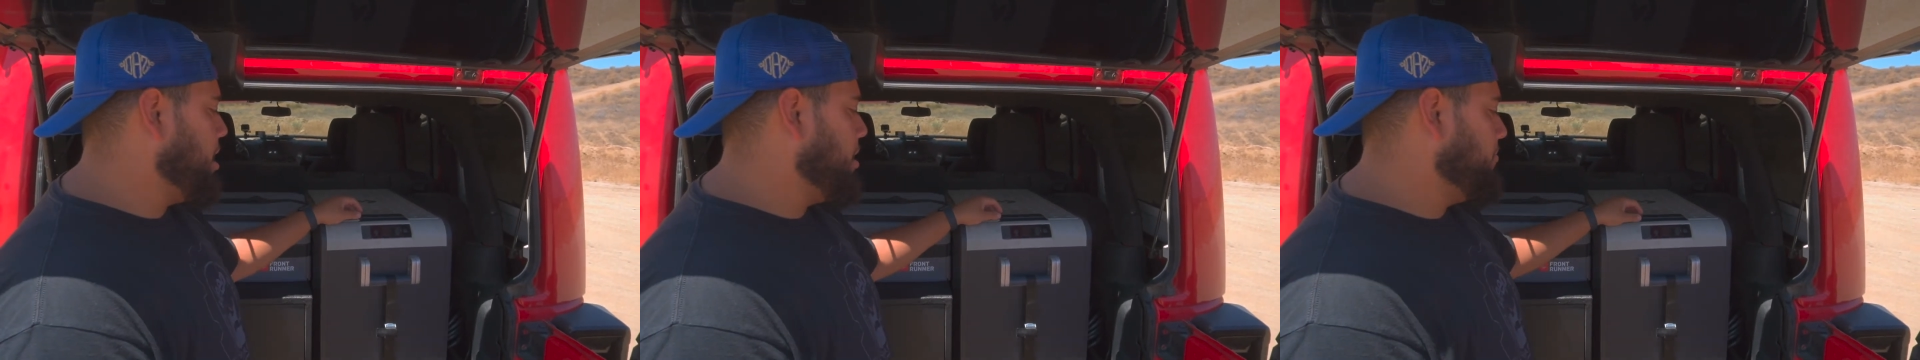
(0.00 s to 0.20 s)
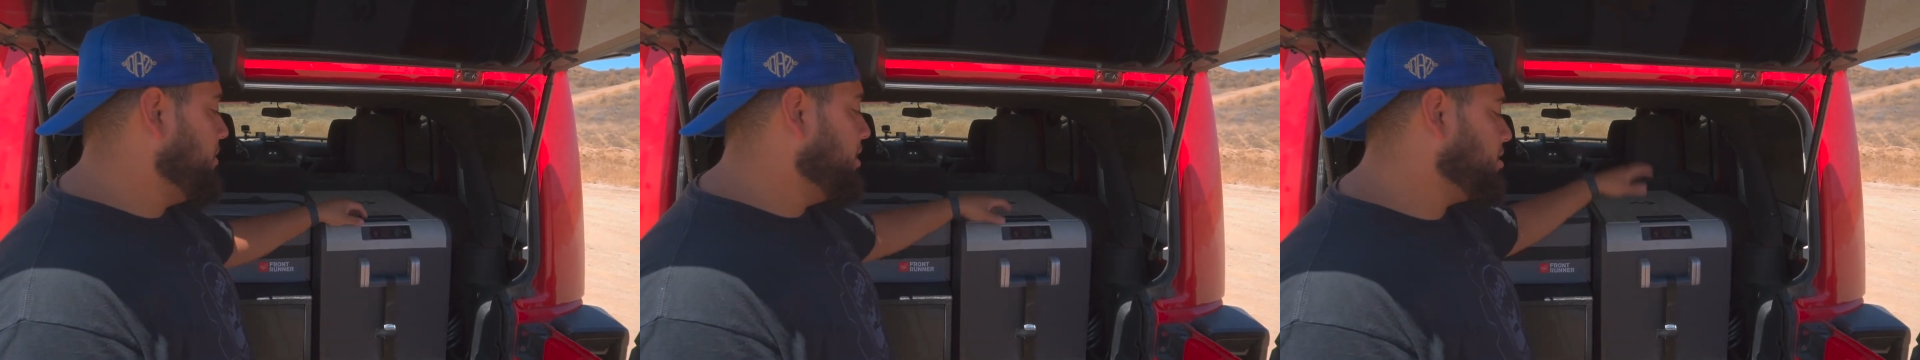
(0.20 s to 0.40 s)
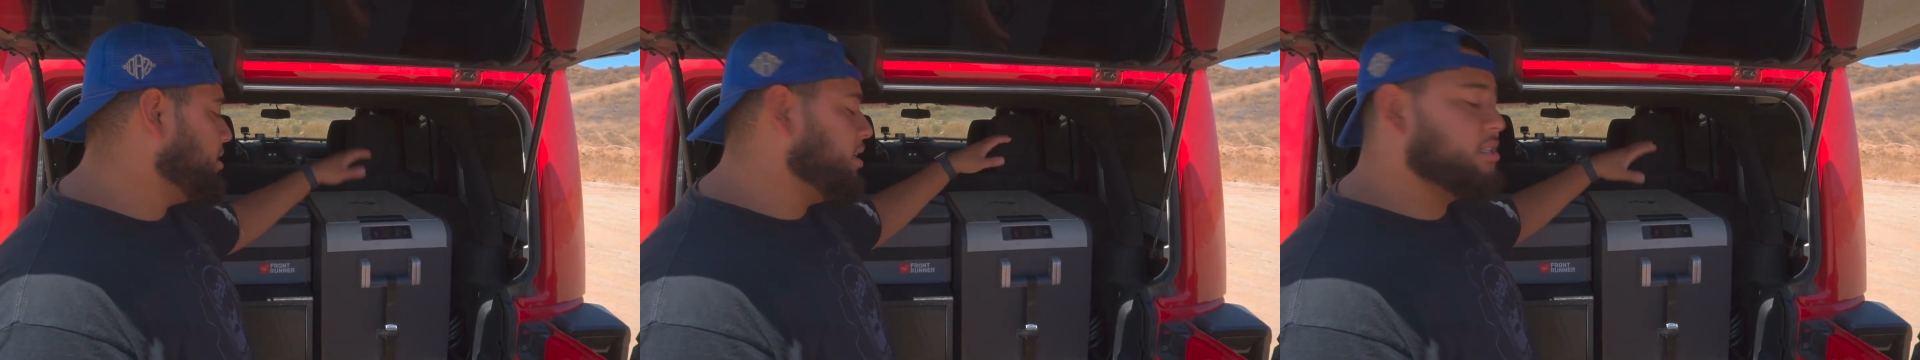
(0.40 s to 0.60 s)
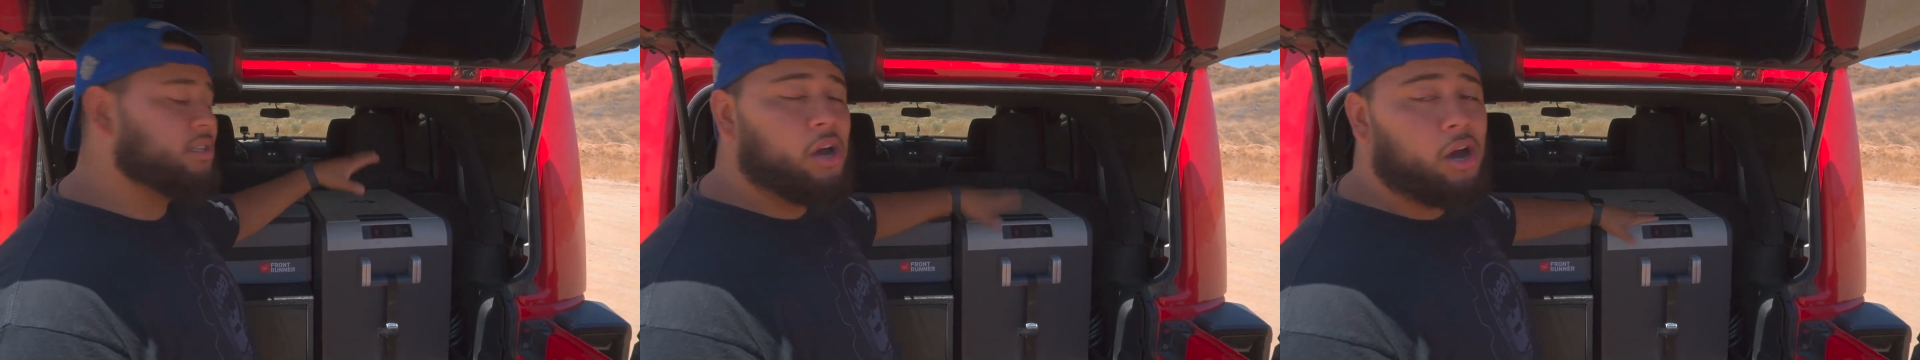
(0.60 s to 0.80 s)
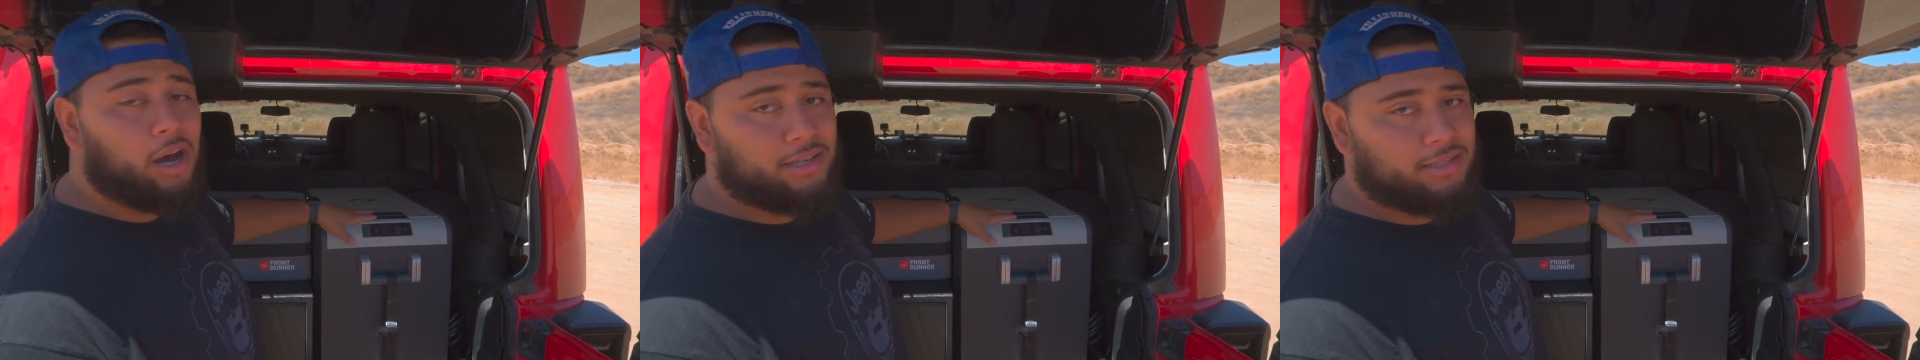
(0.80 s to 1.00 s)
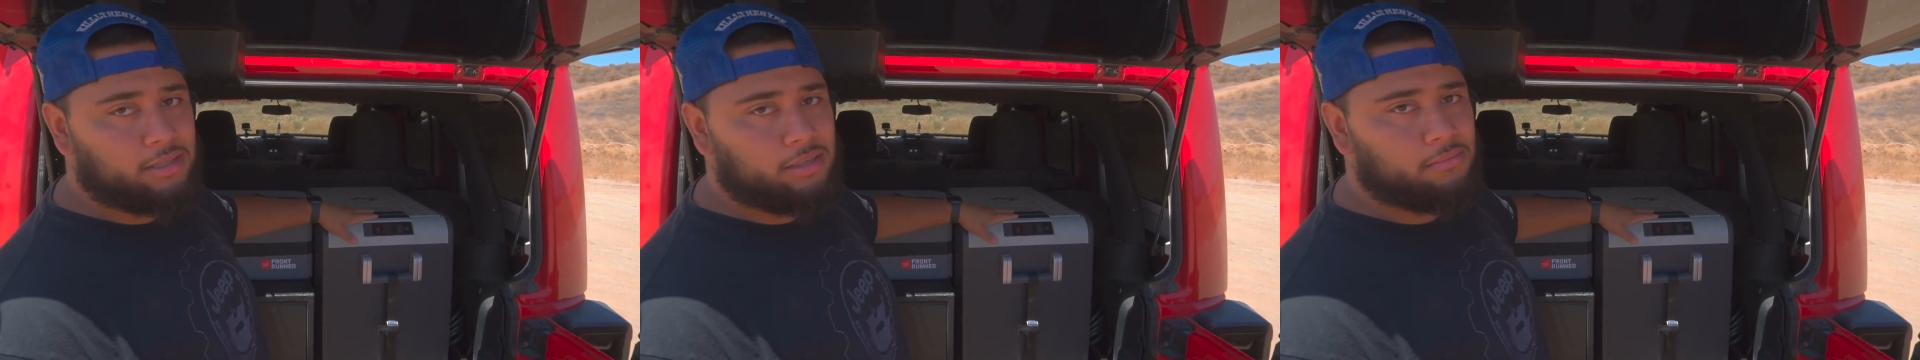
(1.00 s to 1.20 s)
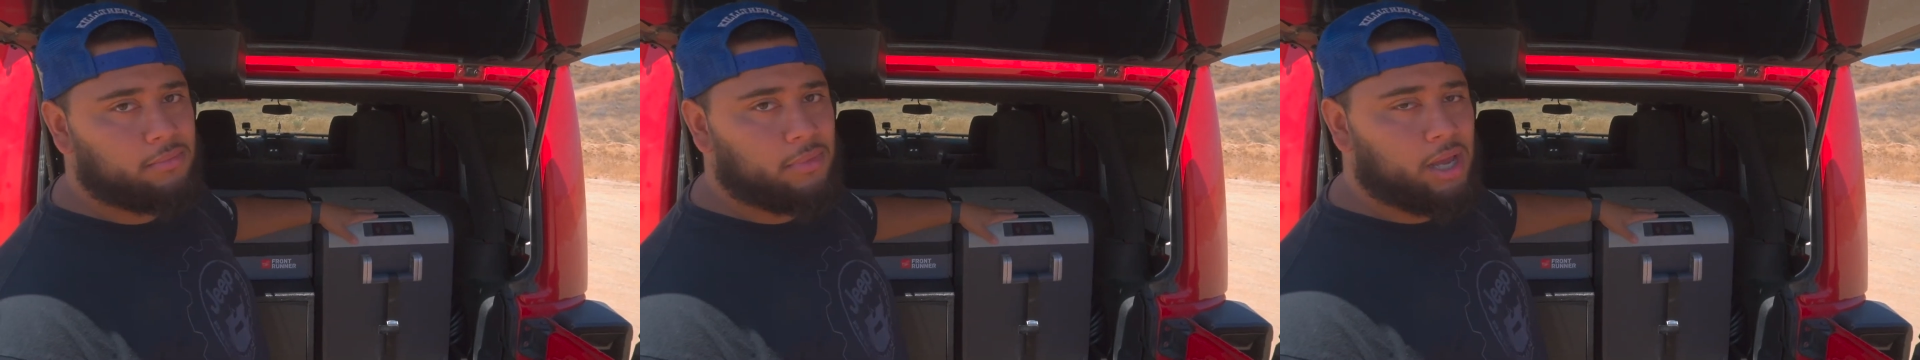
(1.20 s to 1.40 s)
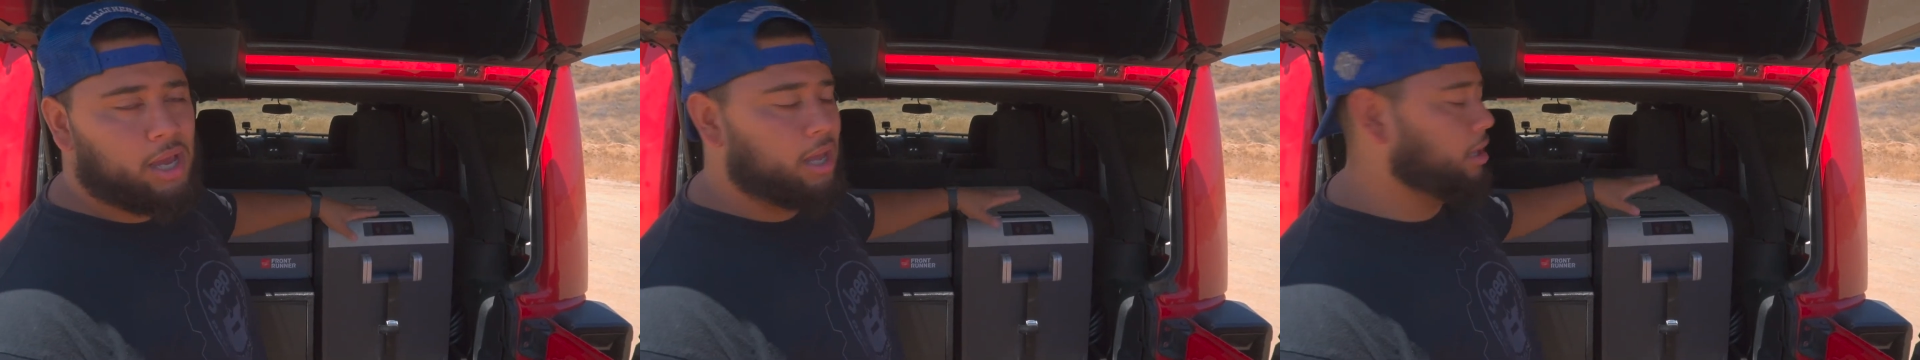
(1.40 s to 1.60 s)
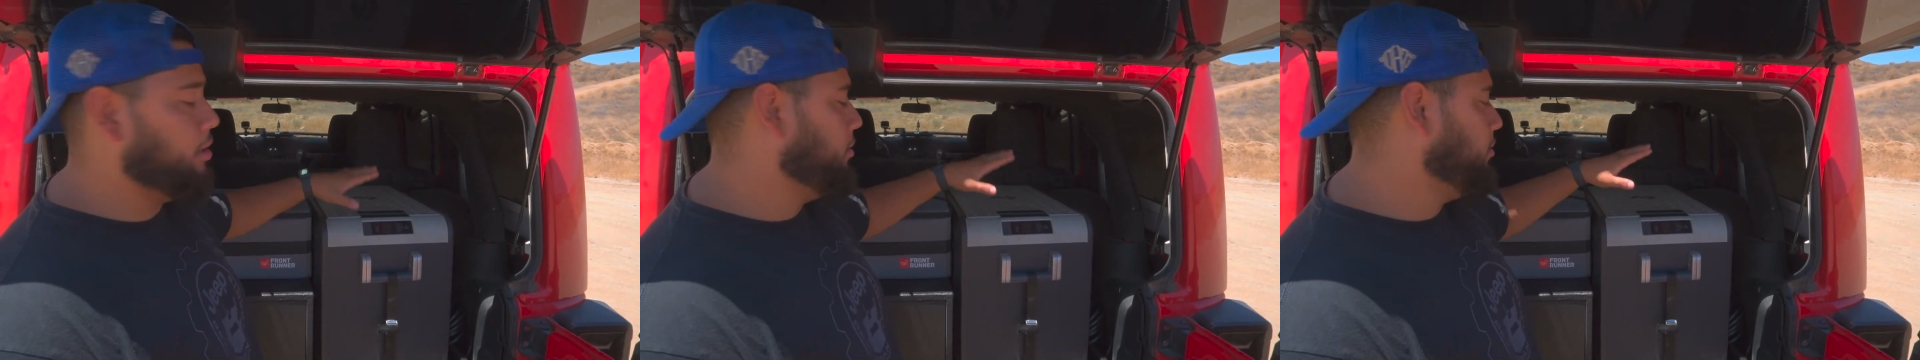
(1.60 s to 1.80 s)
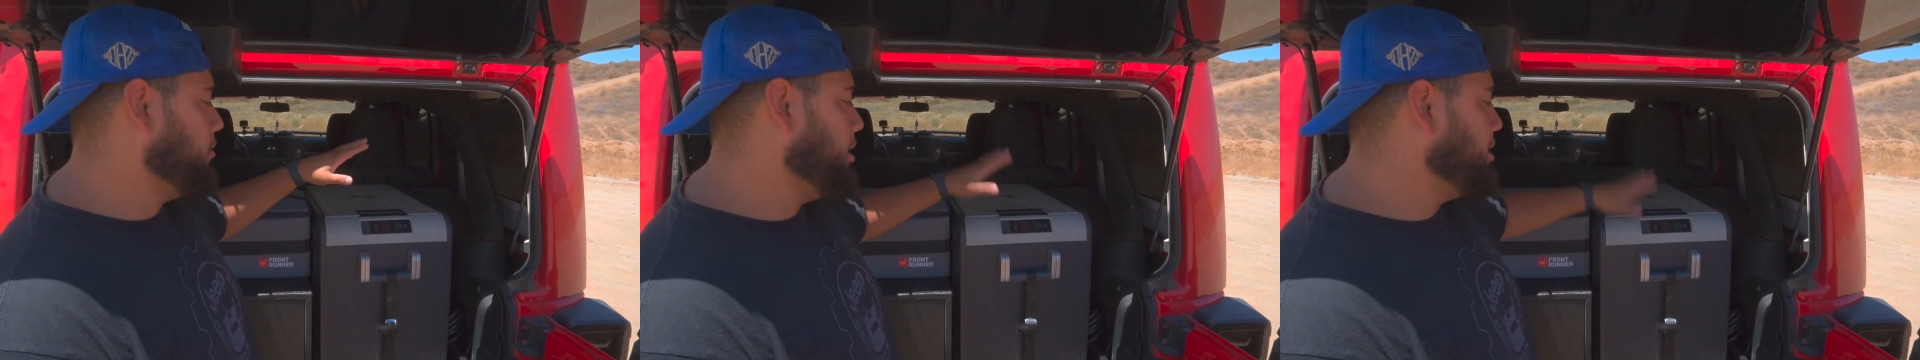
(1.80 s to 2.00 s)
This thing's awesome.
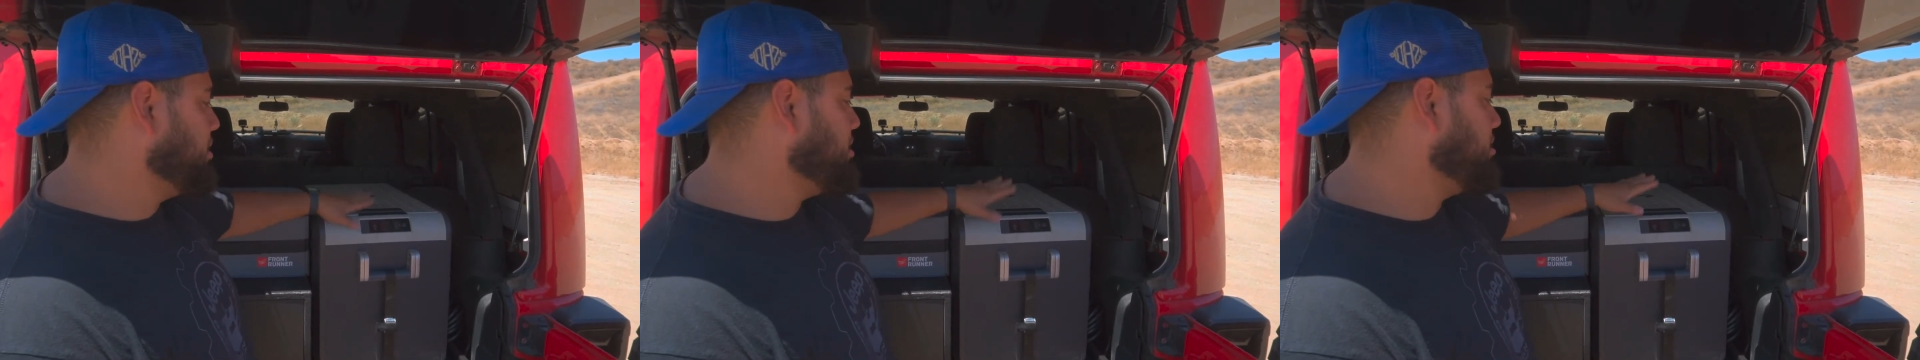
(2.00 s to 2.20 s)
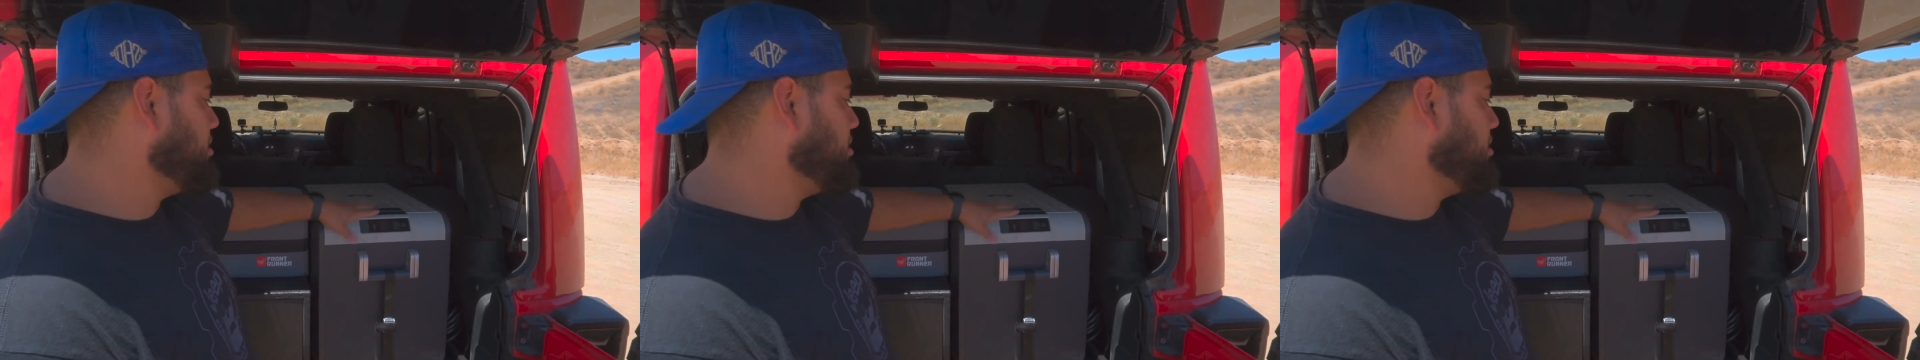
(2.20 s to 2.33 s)
This is